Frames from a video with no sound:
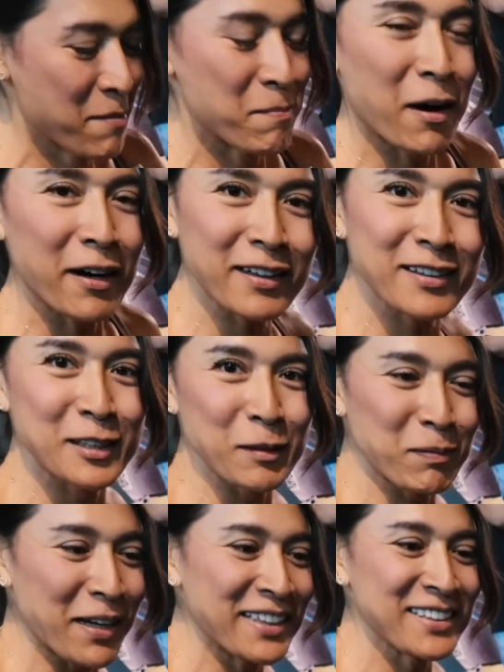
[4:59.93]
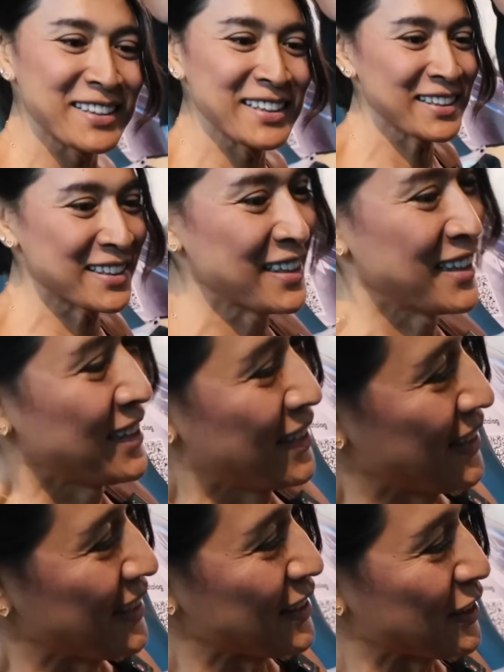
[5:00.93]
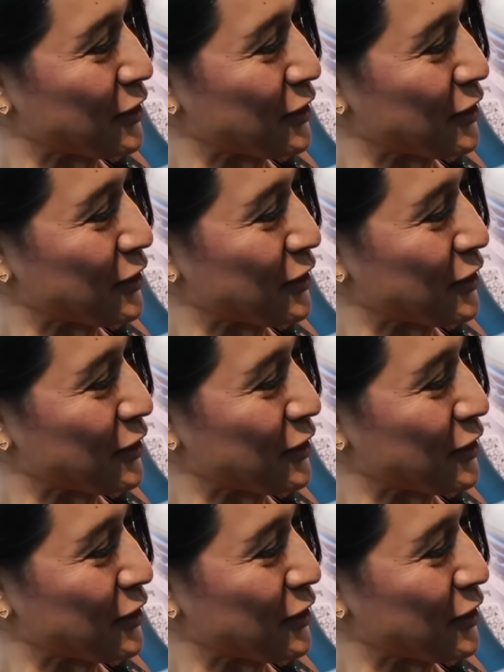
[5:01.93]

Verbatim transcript: Mark supplies this. It's